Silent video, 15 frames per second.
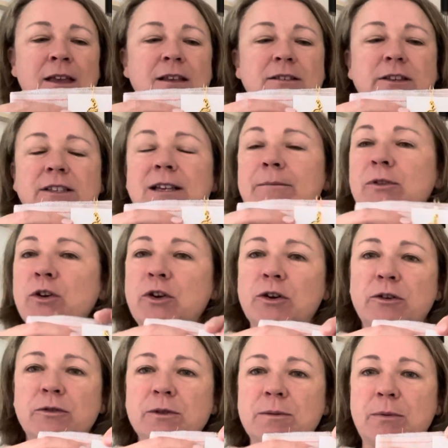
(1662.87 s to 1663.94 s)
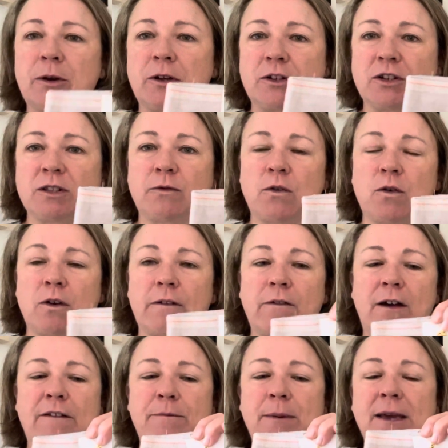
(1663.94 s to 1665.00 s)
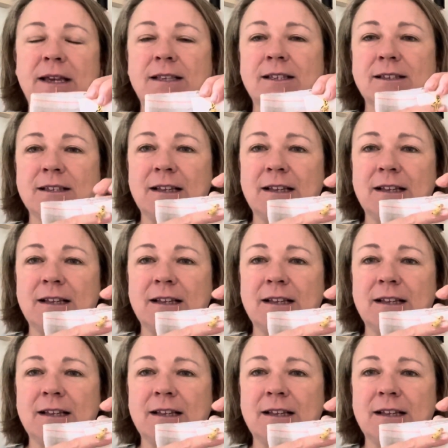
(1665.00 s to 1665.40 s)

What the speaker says: So some of the girls purchased 4 or 5 pieces,